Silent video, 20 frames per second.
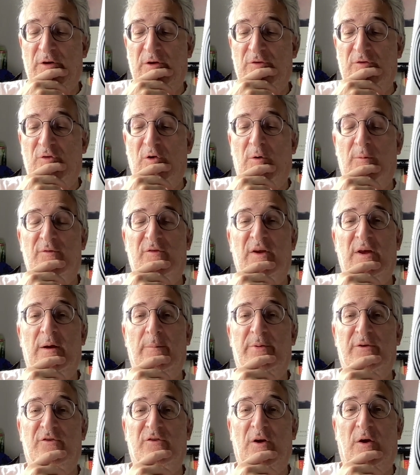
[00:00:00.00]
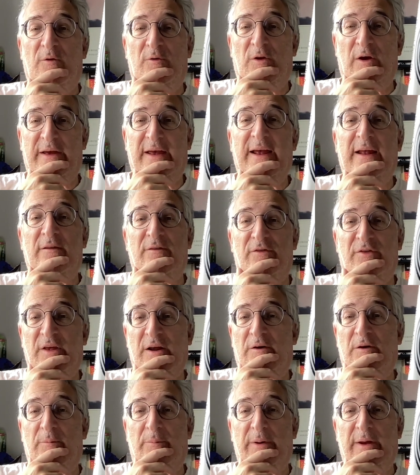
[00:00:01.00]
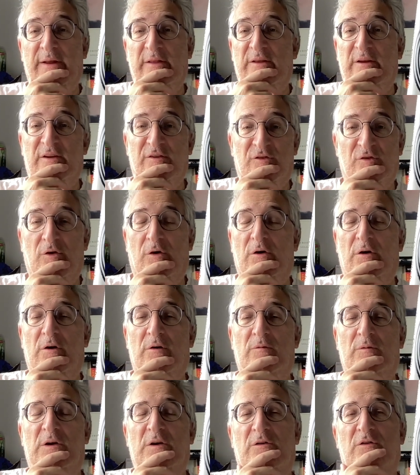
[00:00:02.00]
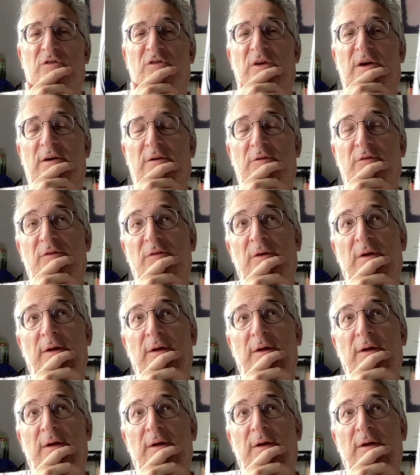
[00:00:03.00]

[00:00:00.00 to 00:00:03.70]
adopting a persona in therapy that is not her real self.